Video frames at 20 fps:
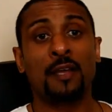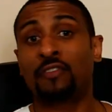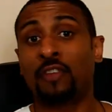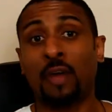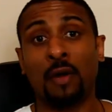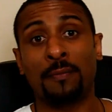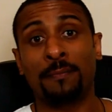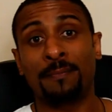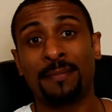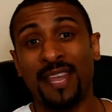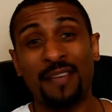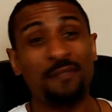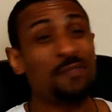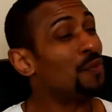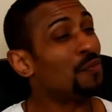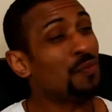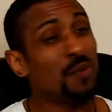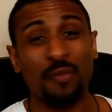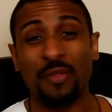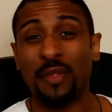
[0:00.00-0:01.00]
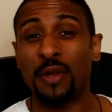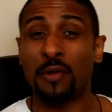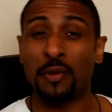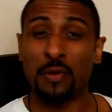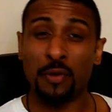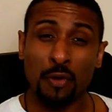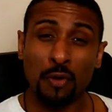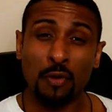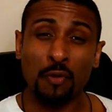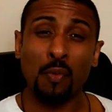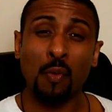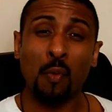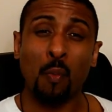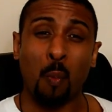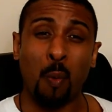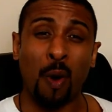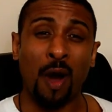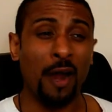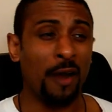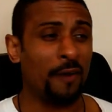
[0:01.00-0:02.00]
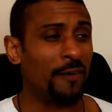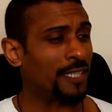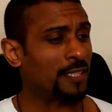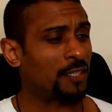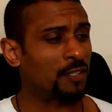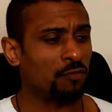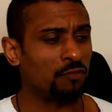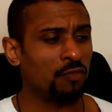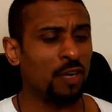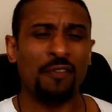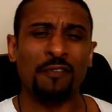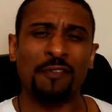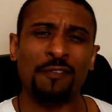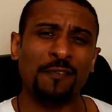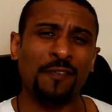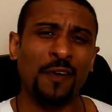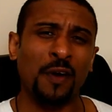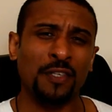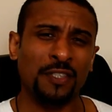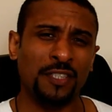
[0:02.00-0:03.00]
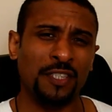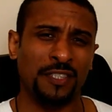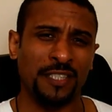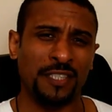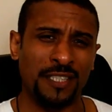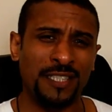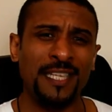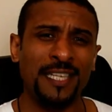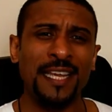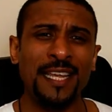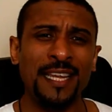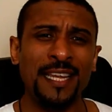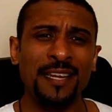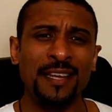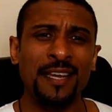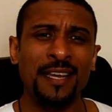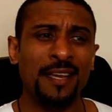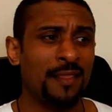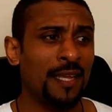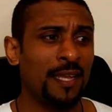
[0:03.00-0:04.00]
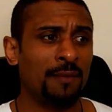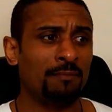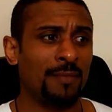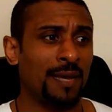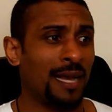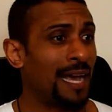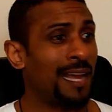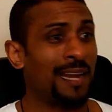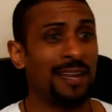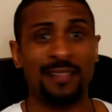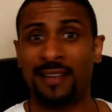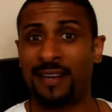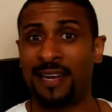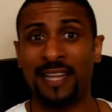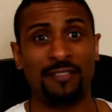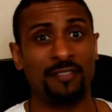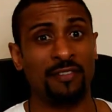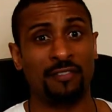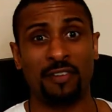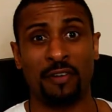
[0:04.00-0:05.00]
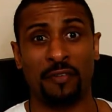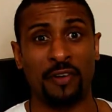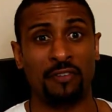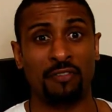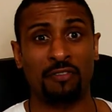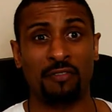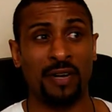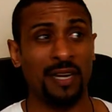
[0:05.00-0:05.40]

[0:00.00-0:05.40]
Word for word: So, if you've got the neural wiring to run fast as a teen, then adding the necessary